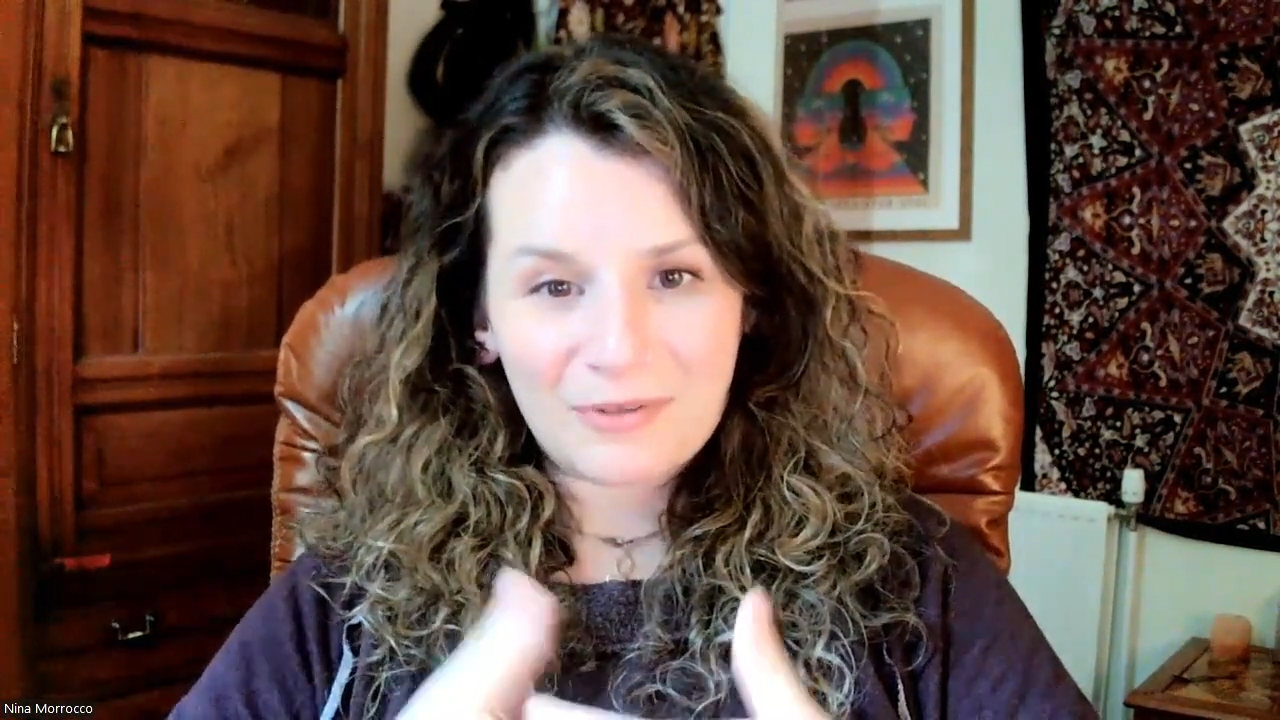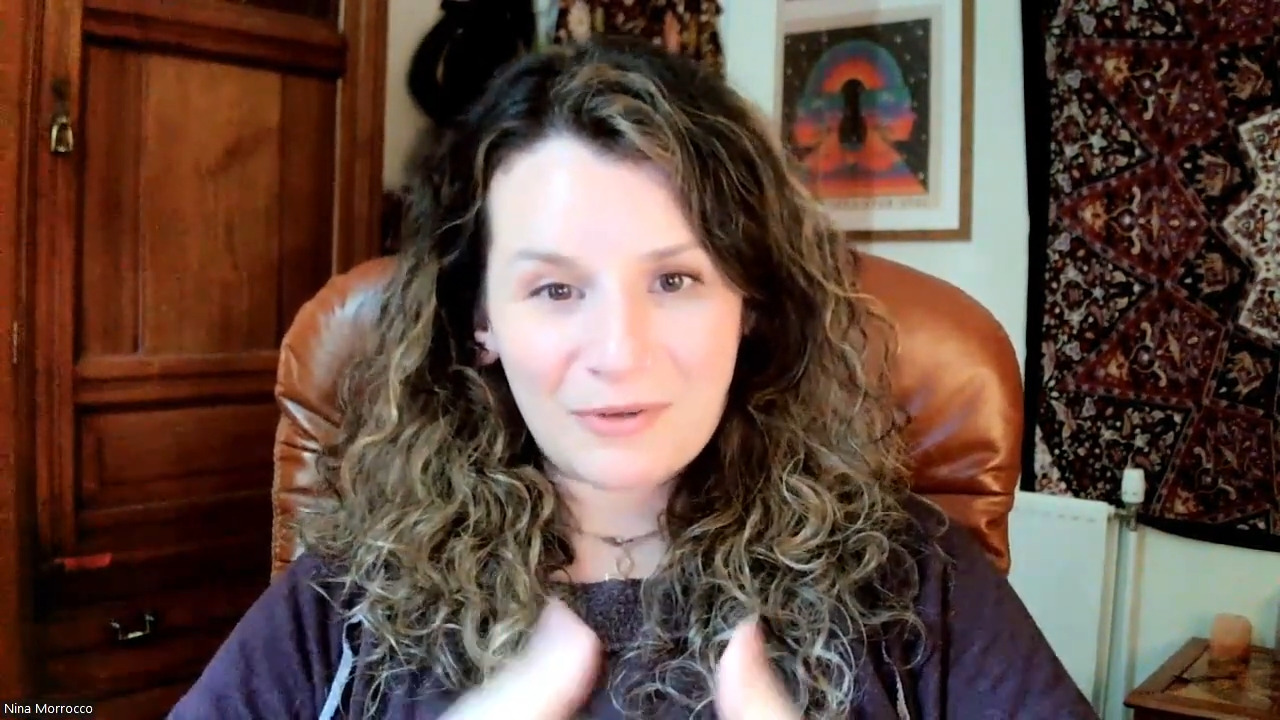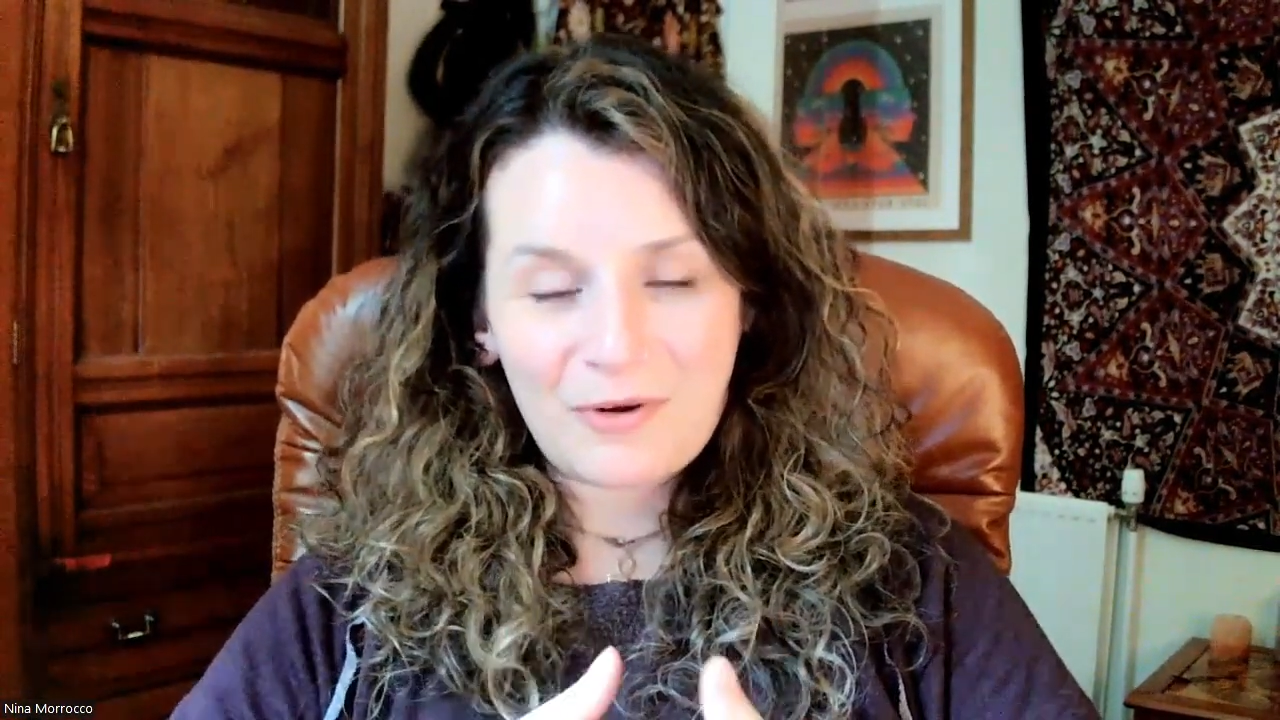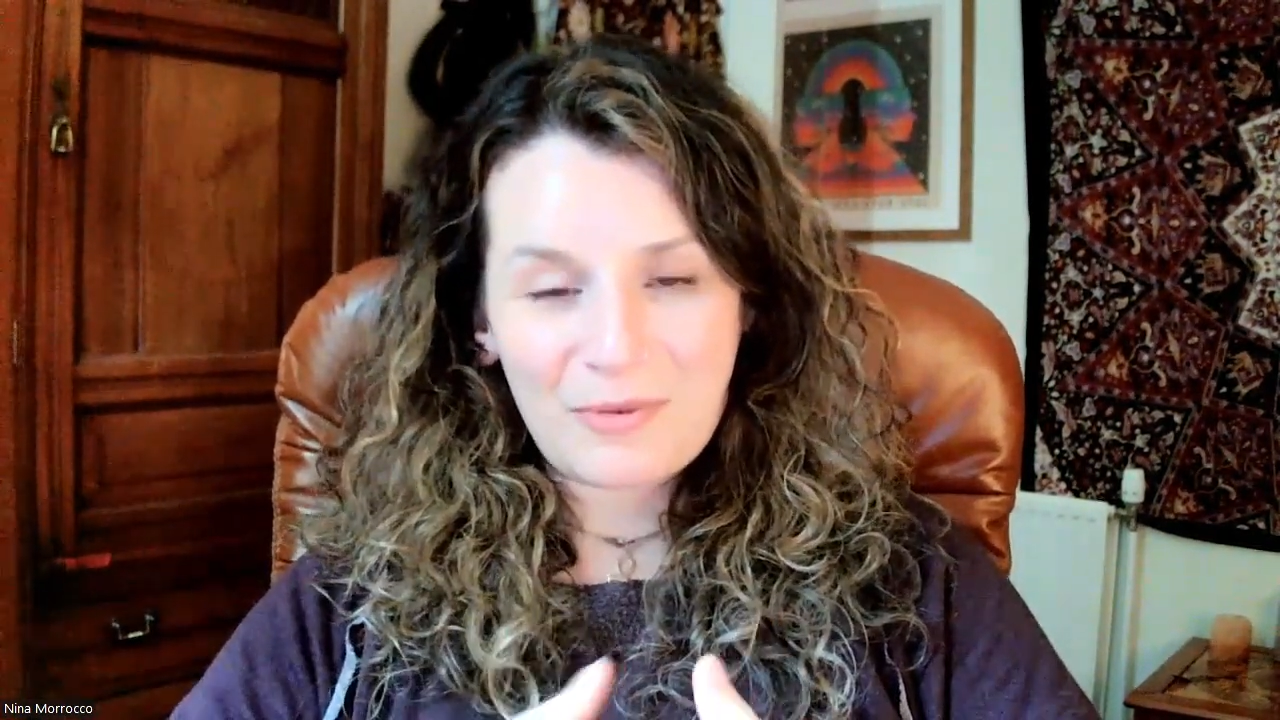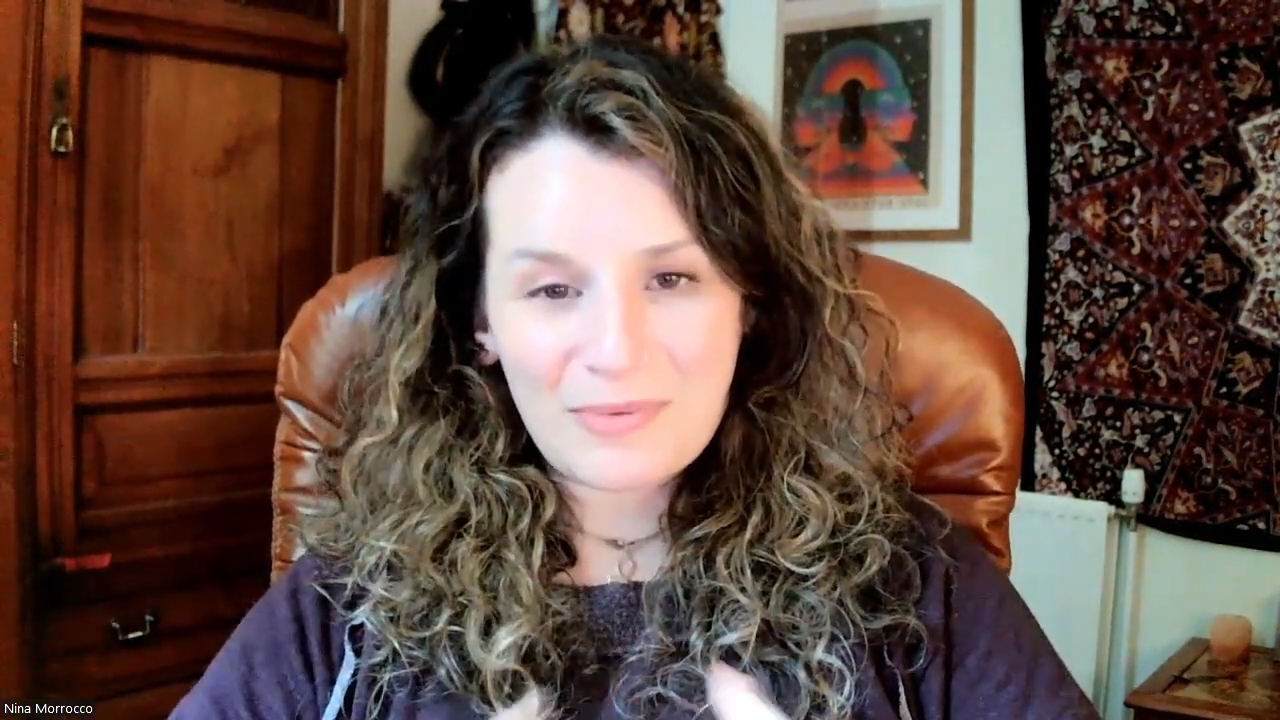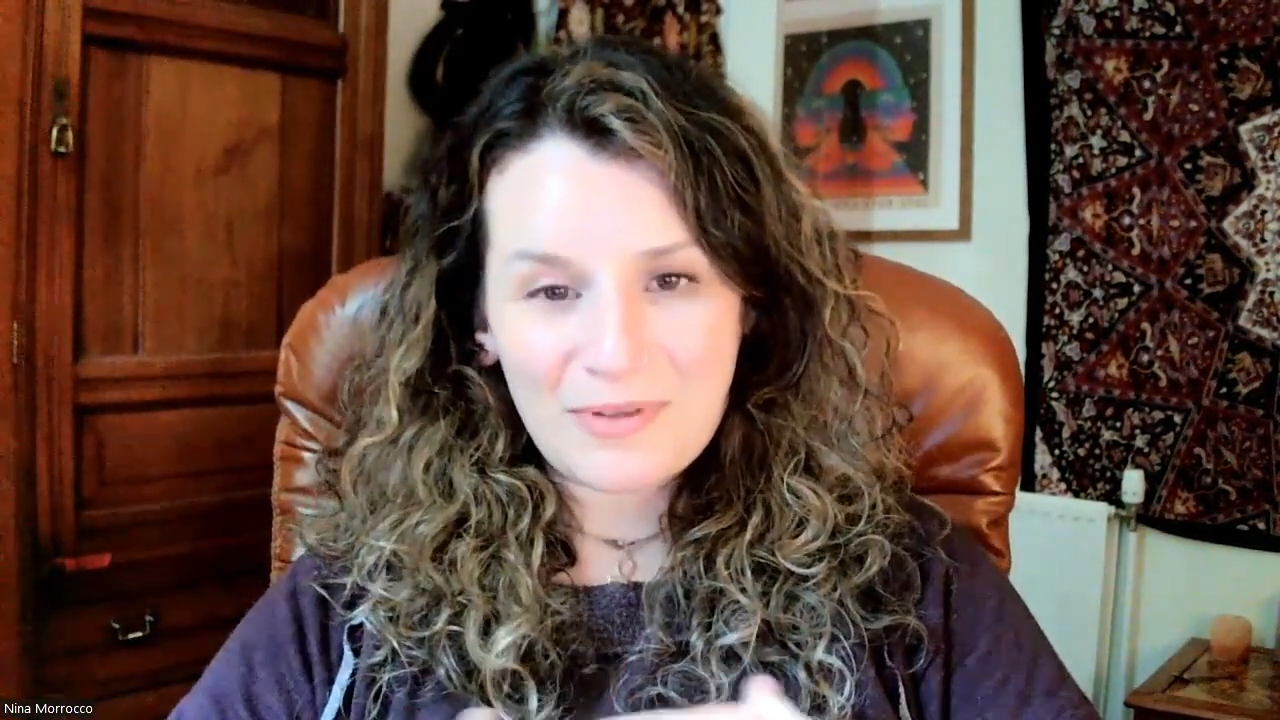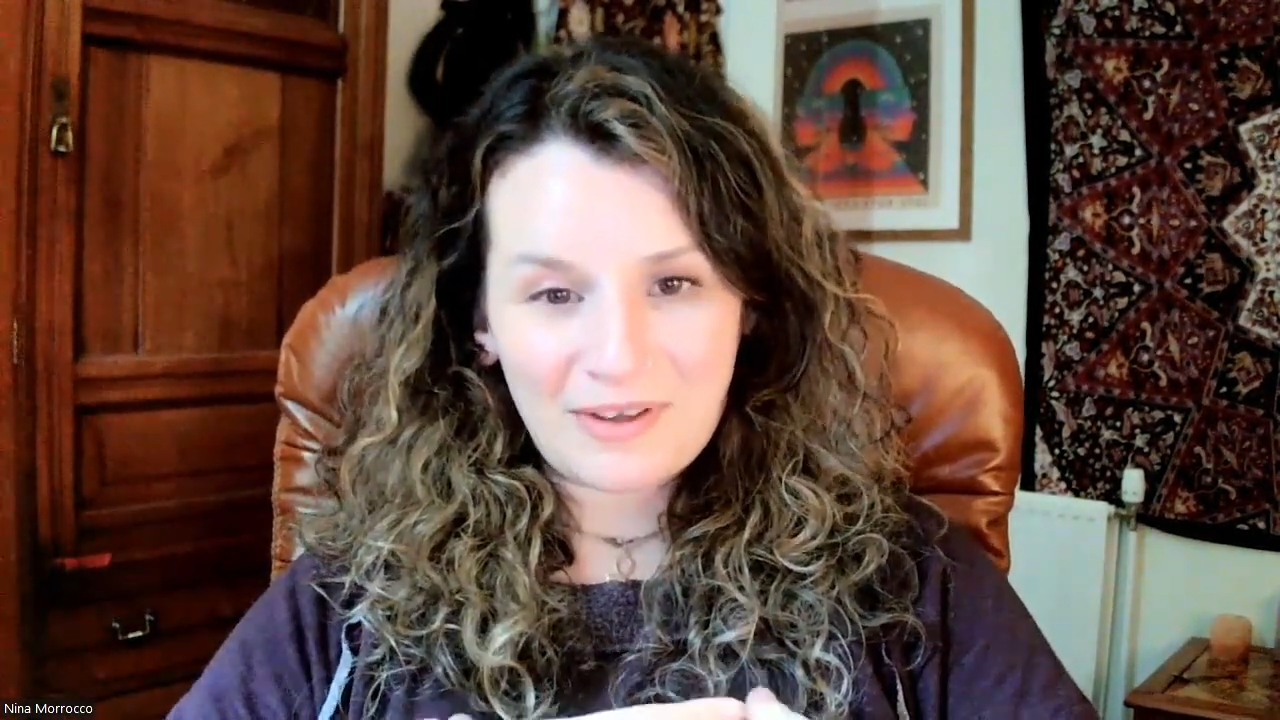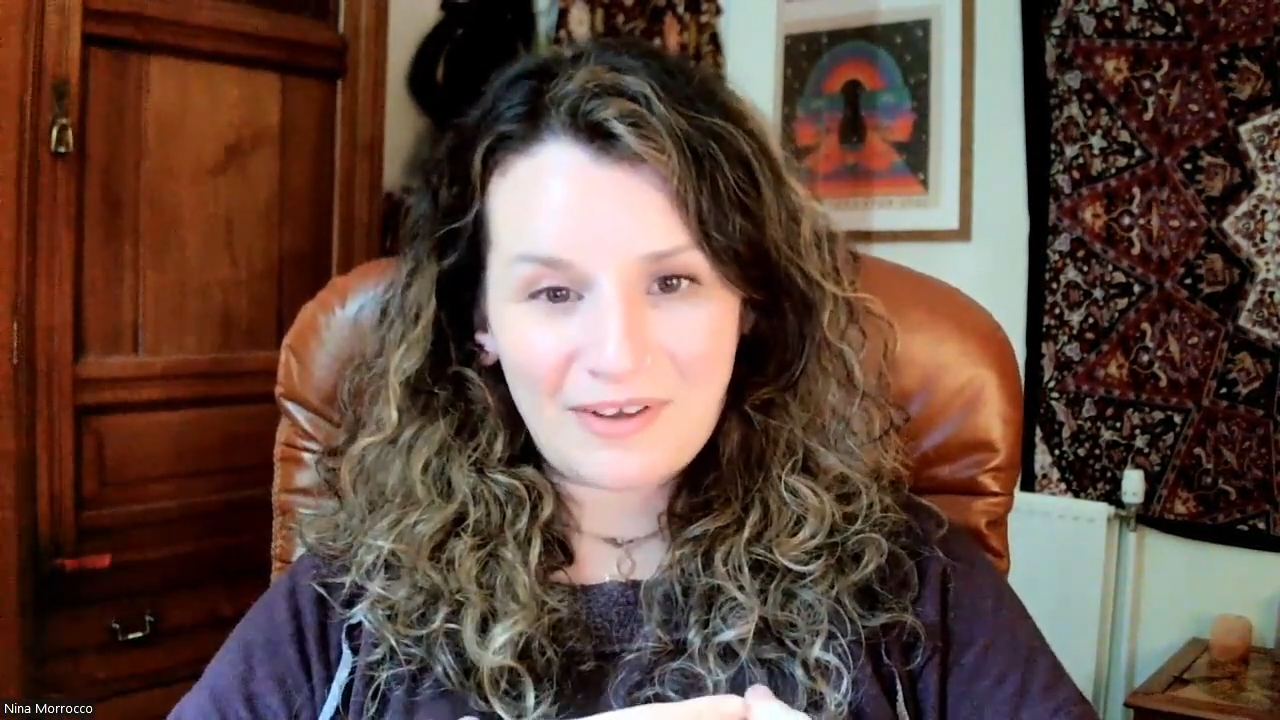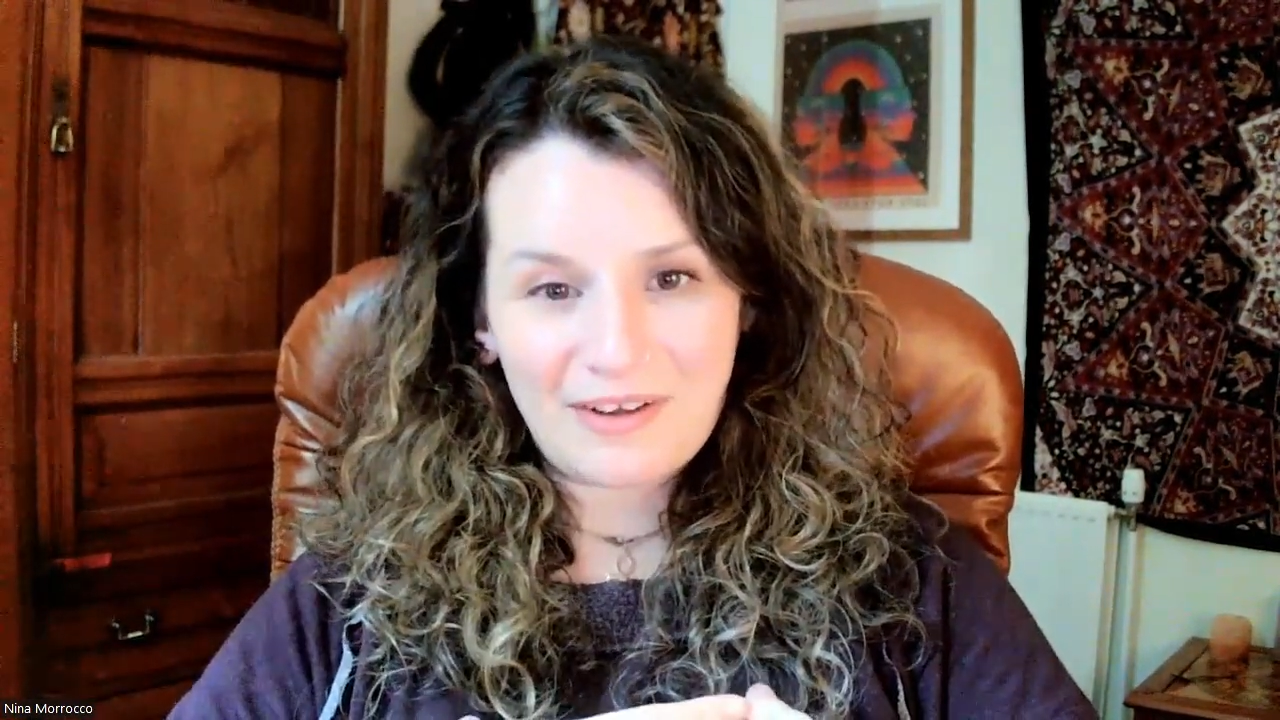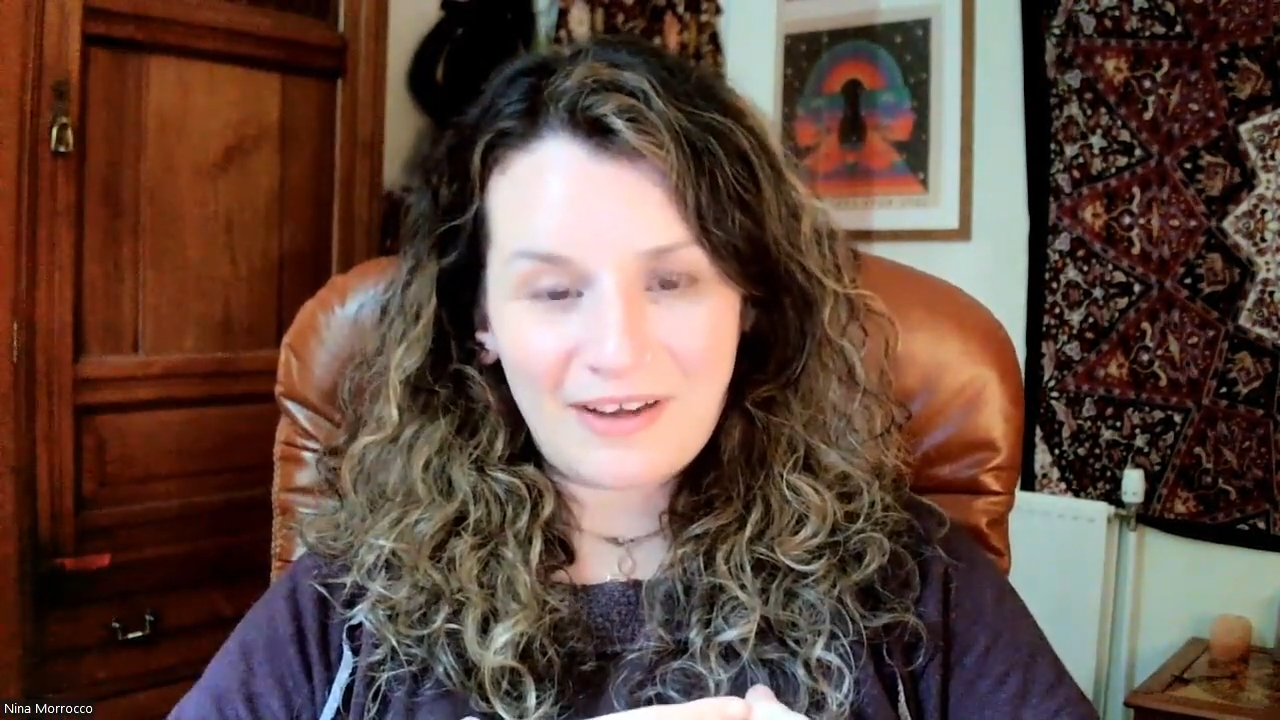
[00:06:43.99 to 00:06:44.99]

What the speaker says: job that